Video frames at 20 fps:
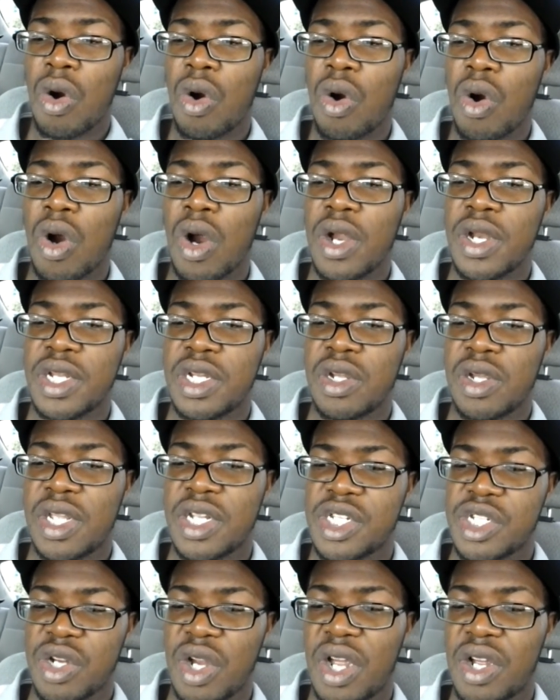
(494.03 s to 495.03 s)
or you
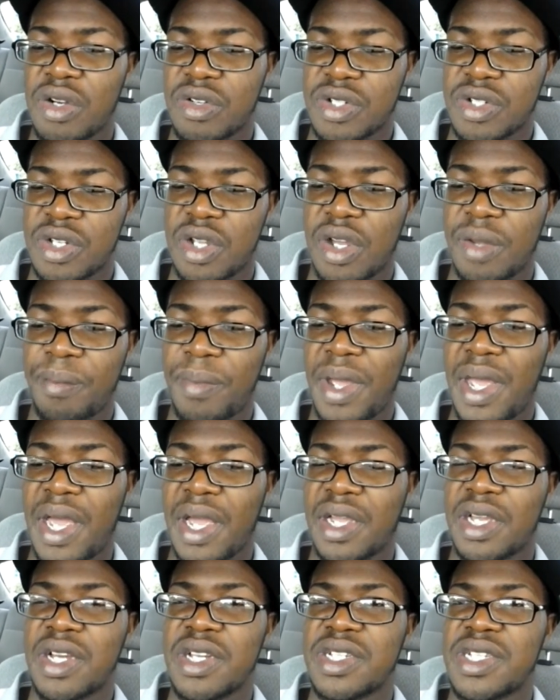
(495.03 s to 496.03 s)
get your hours cut
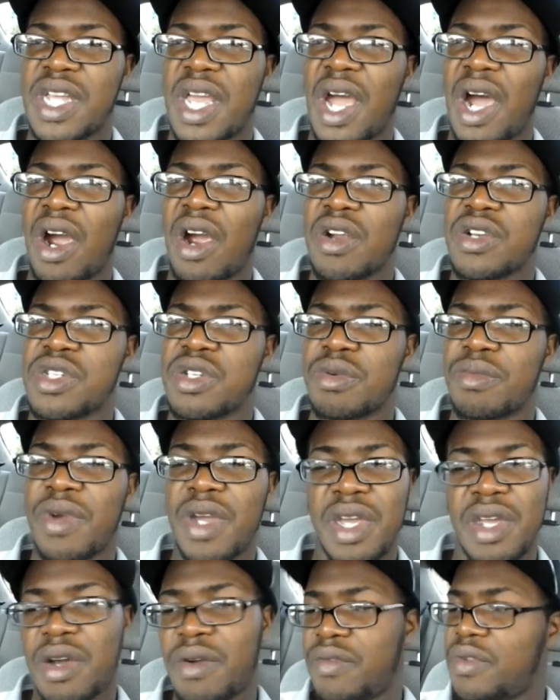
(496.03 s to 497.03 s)
back because they hire too
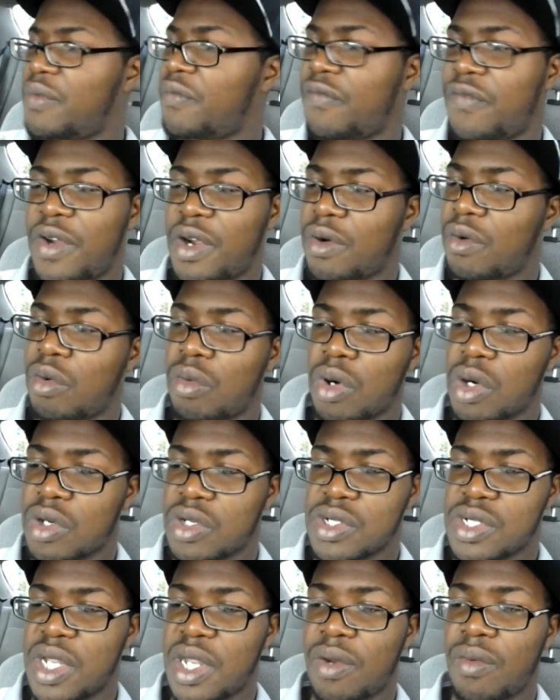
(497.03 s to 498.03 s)
many of them federal
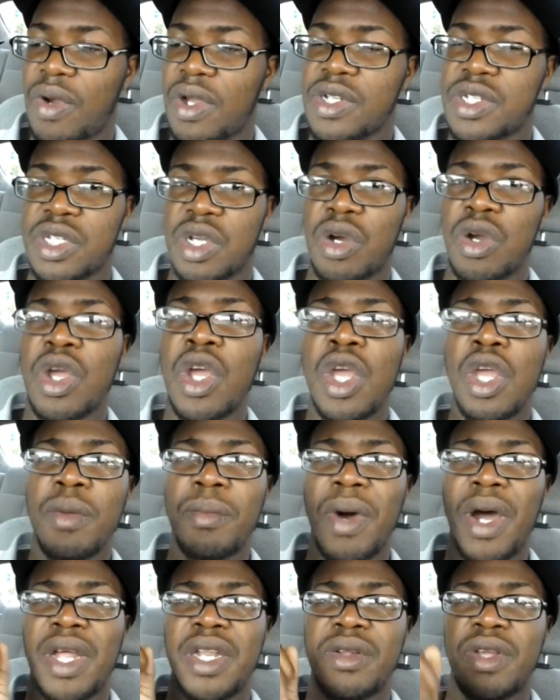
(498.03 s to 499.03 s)
workers anyway. So you
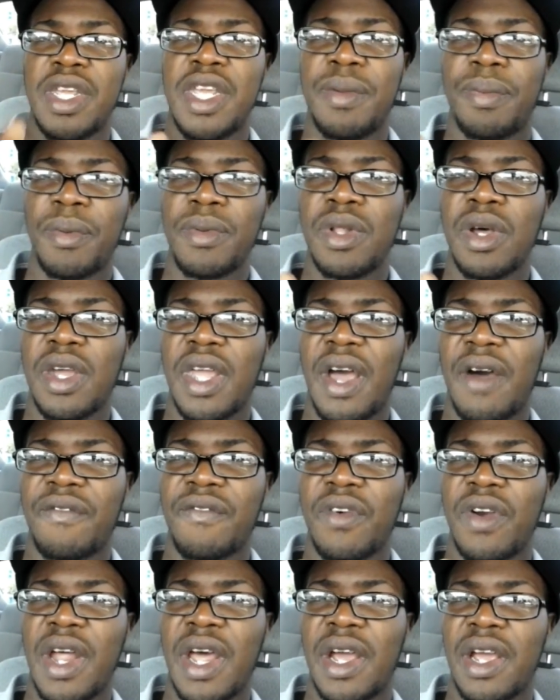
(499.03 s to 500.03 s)
might keep a lookout
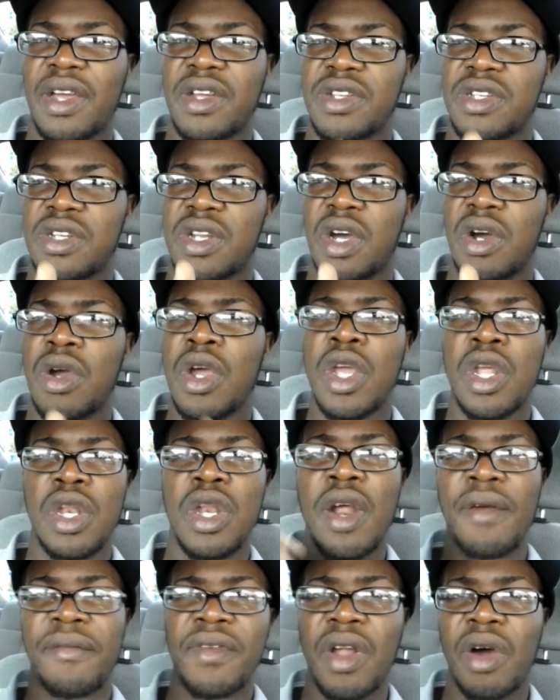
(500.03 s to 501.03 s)
for that because, you know, you
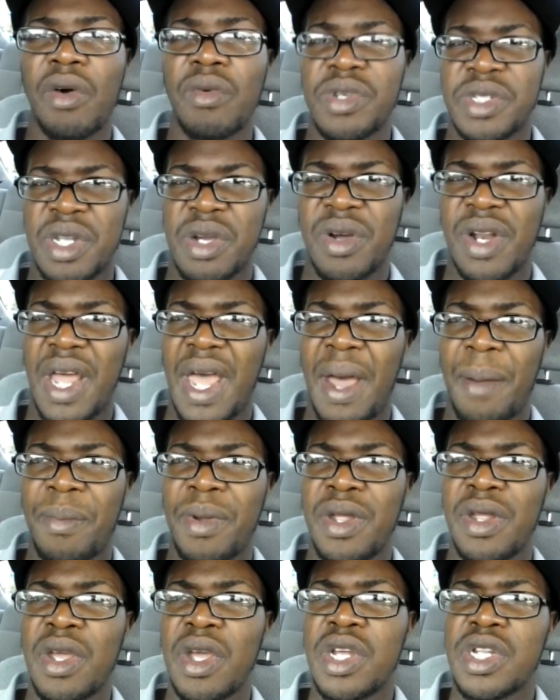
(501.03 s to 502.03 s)
never know what's going to
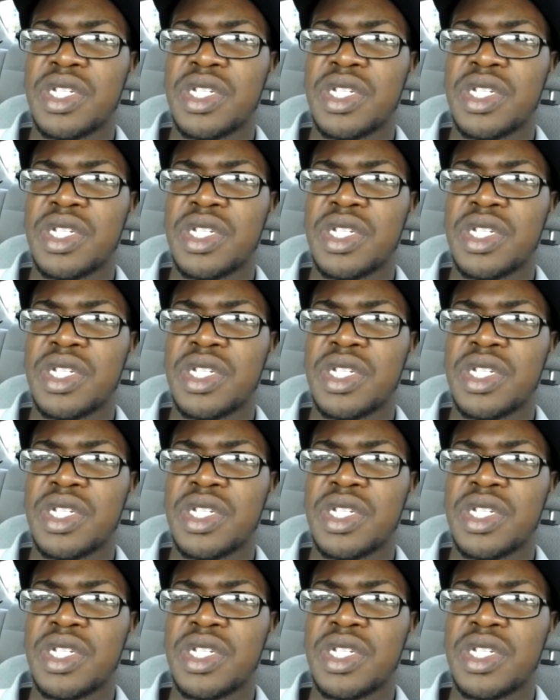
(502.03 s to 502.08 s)
happen.